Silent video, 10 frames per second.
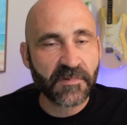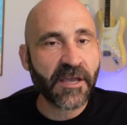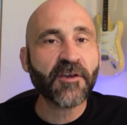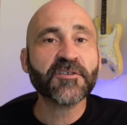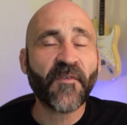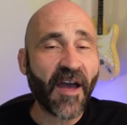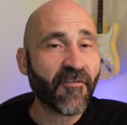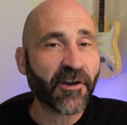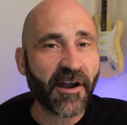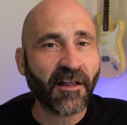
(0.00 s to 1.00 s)
Here's
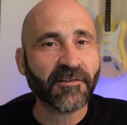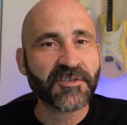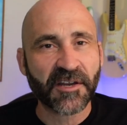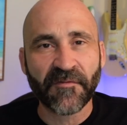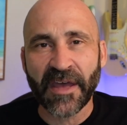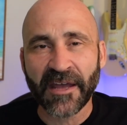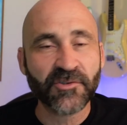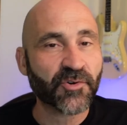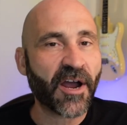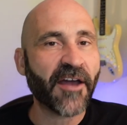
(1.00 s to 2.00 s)
$500 in a
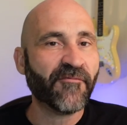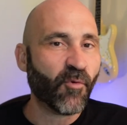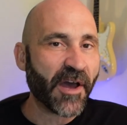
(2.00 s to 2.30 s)
van, drive